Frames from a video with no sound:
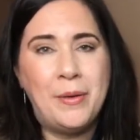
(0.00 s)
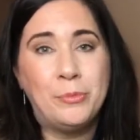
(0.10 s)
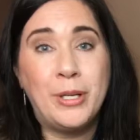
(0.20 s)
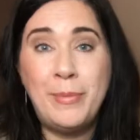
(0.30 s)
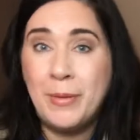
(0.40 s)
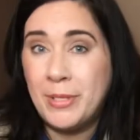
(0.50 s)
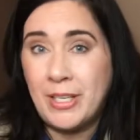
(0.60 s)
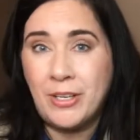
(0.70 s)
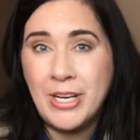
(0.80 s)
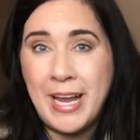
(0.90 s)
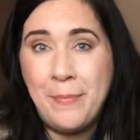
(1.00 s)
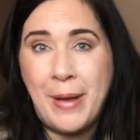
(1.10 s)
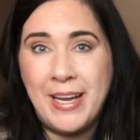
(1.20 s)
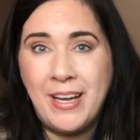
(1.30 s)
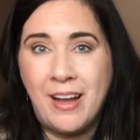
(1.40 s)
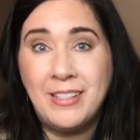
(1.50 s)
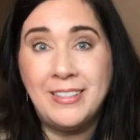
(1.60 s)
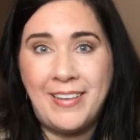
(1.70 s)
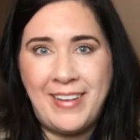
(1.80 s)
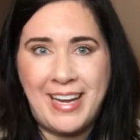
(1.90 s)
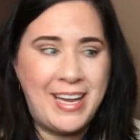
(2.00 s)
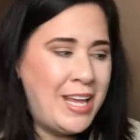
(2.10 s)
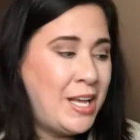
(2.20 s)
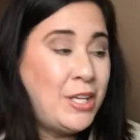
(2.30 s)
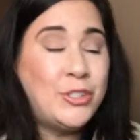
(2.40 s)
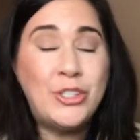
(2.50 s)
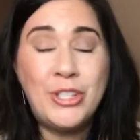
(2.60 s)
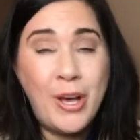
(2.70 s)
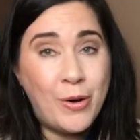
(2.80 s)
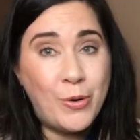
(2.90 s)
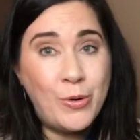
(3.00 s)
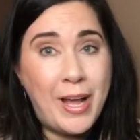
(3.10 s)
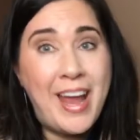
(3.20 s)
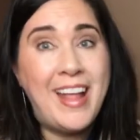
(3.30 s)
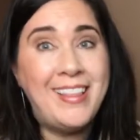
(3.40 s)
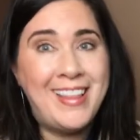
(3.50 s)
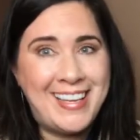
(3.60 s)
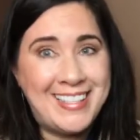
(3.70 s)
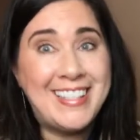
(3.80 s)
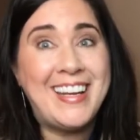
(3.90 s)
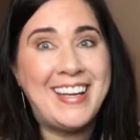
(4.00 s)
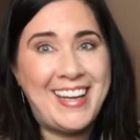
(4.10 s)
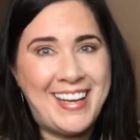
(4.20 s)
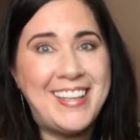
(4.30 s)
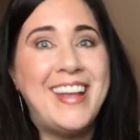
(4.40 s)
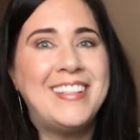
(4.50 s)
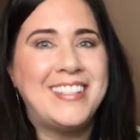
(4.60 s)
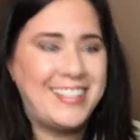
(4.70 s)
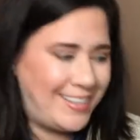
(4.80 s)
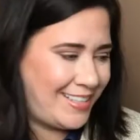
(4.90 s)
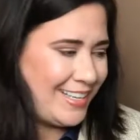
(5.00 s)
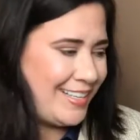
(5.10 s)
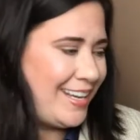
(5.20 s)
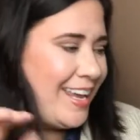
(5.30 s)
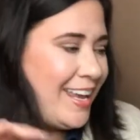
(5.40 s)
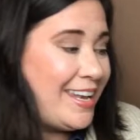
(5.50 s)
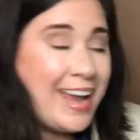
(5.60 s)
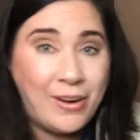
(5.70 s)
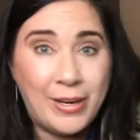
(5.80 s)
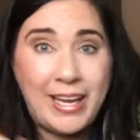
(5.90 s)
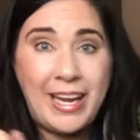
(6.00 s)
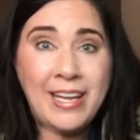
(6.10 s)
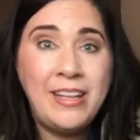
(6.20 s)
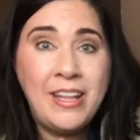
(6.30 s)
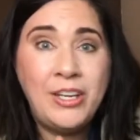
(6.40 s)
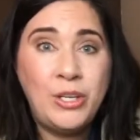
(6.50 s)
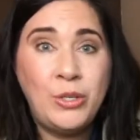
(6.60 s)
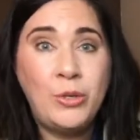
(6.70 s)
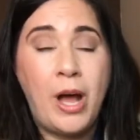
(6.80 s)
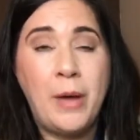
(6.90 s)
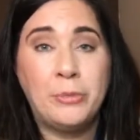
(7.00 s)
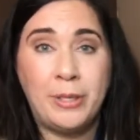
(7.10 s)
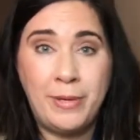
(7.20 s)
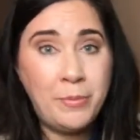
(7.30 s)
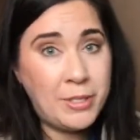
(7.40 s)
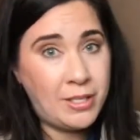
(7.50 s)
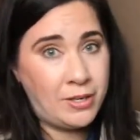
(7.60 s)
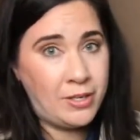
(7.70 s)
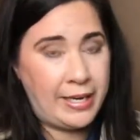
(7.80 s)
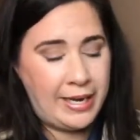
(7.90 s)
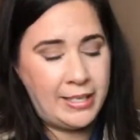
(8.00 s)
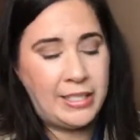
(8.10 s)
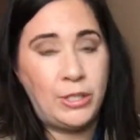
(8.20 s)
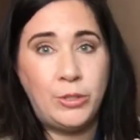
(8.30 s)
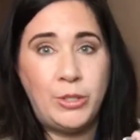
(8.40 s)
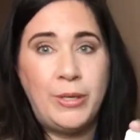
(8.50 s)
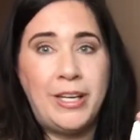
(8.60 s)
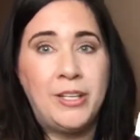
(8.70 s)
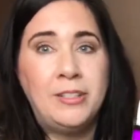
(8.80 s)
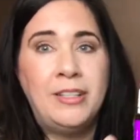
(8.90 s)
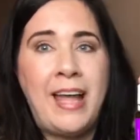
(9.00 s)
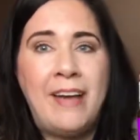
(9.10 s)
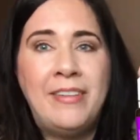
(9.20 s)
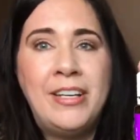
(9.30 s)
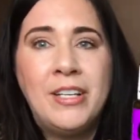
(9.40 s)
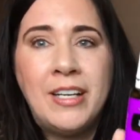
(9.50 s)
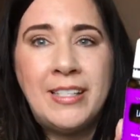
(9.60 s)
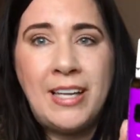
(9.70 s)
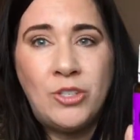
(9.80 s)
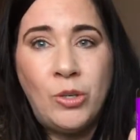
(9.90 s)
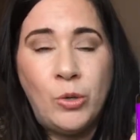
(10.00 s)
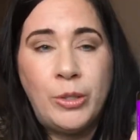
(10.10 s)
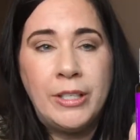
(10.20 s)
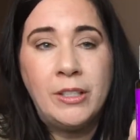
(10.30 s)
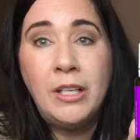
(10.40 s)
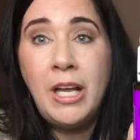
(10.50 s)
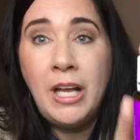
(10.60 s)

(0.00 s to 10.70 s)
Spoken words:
premium starter kit by Young Living. So let's get started. Now in the new premium starter kit, you do get your lavender essential oil.